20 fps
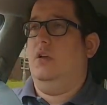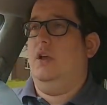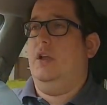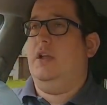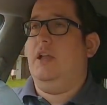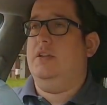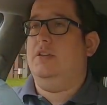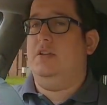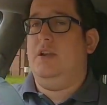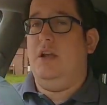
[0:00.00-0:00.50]

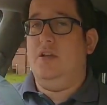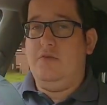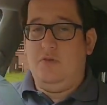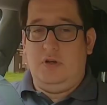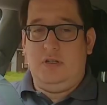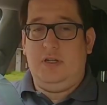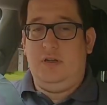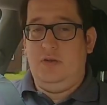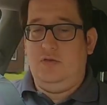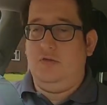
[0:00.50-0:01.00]
Okay, so now you've
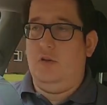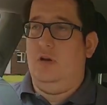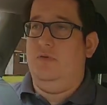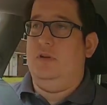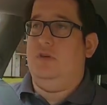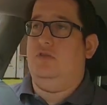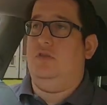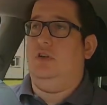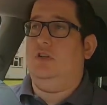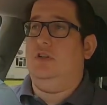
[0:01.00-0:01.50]
got to tell your driving
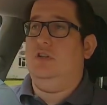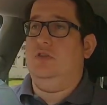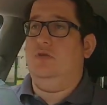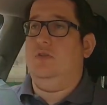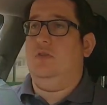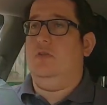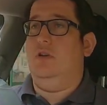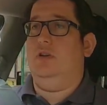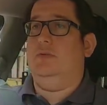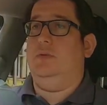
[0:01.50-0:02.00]
instructor because you're
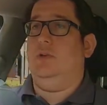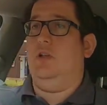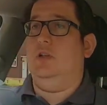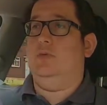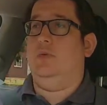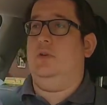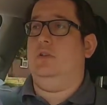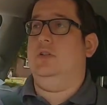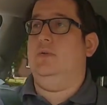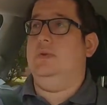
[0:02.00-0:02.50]
in close
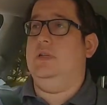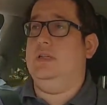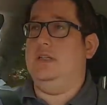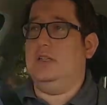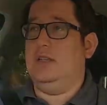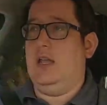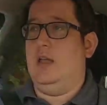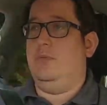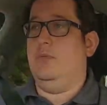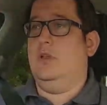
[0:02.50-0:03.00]
proximity
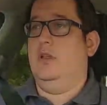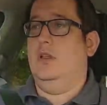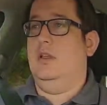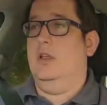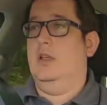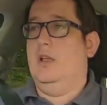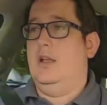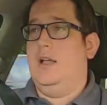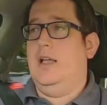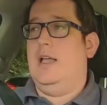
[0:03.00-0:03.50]
to
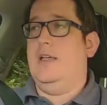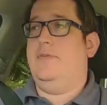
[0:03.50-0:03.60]
them.